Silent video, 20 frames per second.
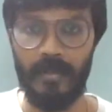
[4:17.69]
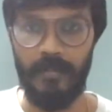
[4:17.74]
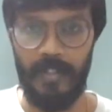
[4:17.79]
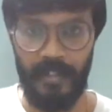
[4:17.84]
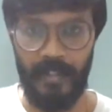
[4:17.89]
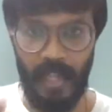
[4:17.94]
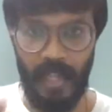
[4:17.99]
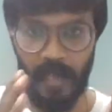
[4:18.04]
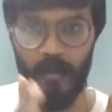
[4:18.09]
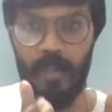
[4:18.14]

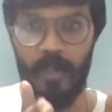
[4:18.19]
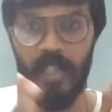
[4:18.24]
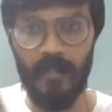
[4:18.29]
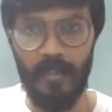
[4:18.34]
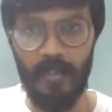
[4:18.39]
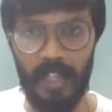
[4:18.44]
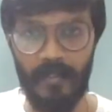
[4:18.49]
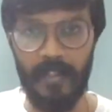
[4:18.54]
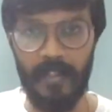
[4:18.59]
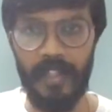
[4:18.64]
When you have only
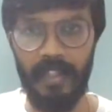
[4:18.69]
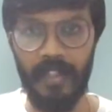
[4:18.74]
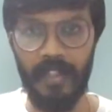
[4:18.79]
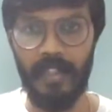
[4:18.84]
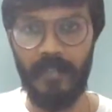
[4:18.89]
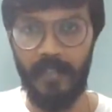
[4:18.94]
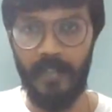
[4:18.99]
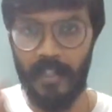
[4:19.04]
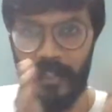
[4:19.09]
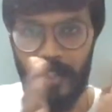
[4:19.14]
1 week,
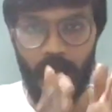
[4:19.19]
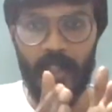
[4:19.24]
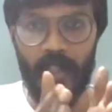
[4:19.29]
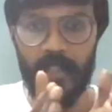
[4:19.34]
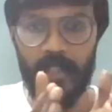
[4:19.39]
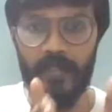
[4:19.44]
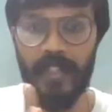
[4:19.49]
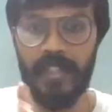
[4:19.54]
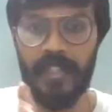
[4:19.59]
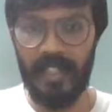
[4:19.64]
when you cannot
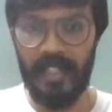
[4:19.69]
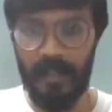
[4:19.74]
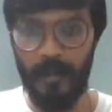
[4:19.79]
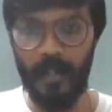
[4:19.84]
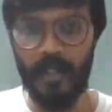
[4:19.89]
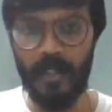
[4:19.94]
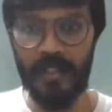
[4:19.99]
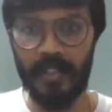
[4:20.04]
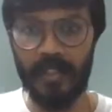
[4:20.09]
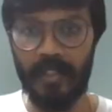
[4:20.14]
revise 3
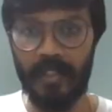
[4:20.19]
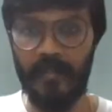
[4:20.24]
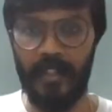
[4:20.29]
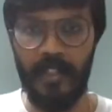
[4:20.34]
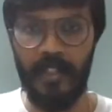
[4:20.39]
books,